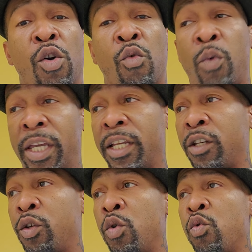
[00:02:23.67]
we can
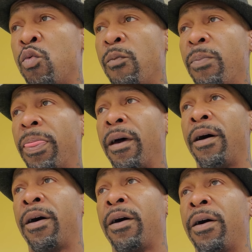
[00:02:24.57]
do.
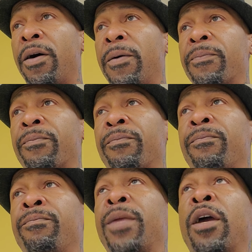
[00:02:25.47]

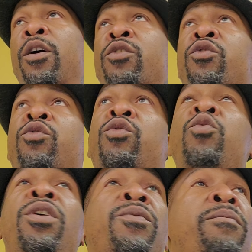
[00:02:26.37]
There's two
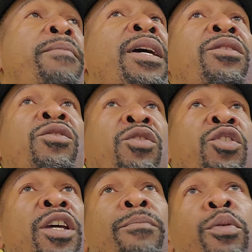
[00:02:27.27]
different methods of
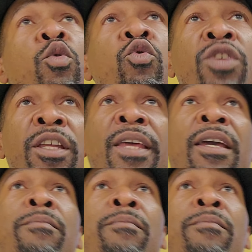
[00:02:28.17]
shampoos that can